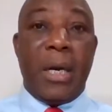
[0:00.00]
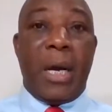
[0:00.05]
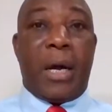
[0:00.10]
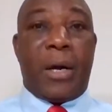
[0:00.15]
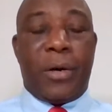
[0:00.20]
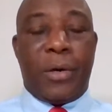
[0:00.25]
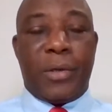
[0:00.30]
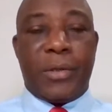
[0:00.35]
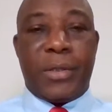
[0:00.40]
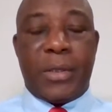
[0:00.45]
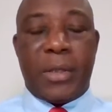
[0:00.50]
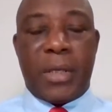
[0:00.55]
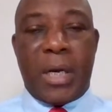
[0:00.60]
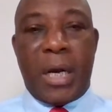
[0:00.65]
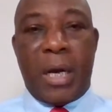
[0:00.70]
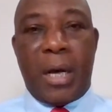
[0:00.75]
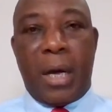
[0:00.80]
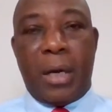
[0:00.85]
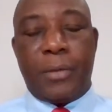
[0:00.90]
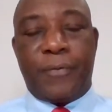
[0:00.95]
across
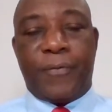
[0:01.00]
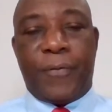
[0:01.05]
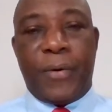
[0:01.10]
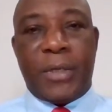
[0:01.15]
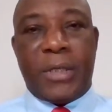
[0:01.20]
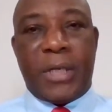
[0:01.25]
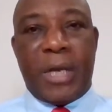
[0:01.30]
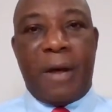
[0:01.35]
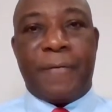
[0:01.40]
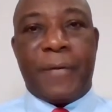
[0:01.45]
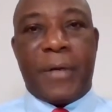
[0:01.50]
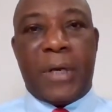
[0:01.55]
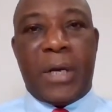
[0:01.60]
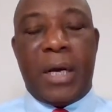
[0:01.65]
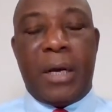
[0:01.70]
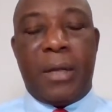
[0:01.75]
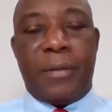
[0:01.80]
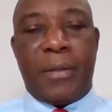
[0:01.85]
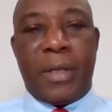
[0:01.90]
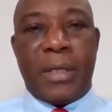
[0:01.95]
Frontier
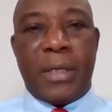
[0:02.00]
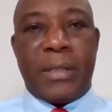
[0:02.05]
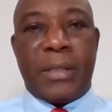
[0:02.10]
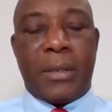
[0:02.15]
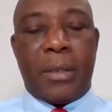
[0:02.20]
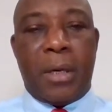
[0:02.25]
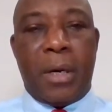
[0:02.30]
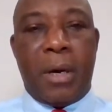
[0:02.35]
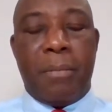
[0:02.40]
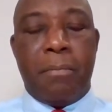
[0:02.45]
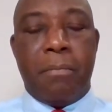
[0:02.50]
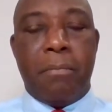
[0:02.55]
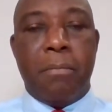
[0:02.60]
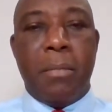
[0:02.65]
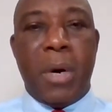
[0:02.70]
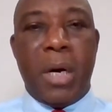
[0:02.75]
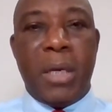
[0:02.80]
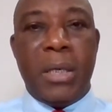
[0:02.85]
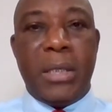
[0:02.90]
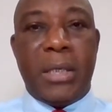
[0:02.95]
Africa this
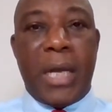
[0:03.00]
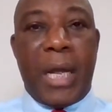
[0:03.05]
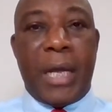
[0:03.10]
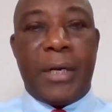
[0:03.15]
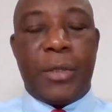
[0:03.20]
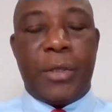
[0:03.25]
Monday,